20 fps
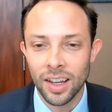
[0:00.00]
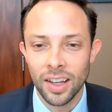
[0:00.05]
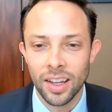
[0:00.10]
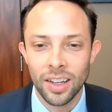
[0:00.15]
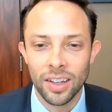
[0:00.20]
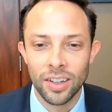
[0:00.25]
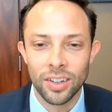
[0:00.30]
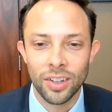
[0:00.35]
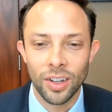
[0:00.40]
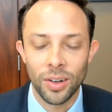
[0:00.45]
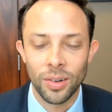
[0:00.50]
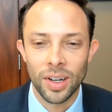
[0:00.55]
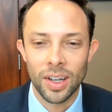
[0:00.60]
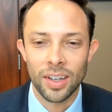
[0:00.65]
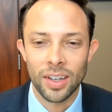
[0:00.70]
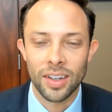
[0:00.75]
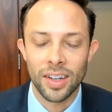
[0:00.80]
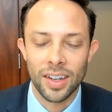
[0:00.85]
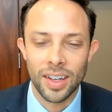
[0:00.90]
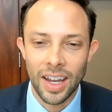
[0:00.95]
So in
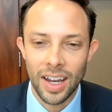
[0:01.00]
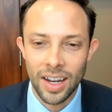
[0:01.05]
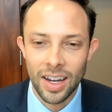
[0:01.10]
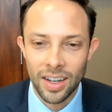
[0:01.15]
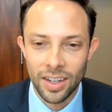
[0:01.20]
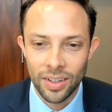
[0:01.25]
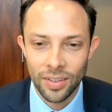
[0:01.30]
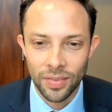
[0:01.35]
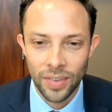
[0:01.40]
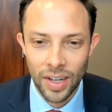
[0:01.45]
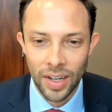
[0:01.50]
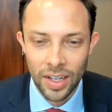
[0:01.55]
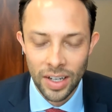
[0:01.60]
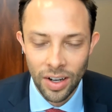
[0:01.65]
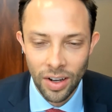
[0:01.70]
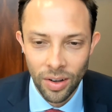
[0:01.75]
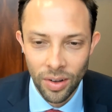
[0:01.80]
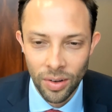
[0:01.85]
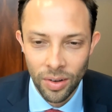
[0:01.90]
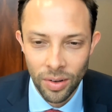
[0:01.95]
today's
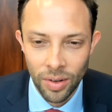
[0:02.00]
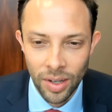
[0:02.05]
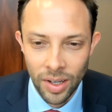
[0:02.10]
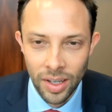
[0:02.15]
video,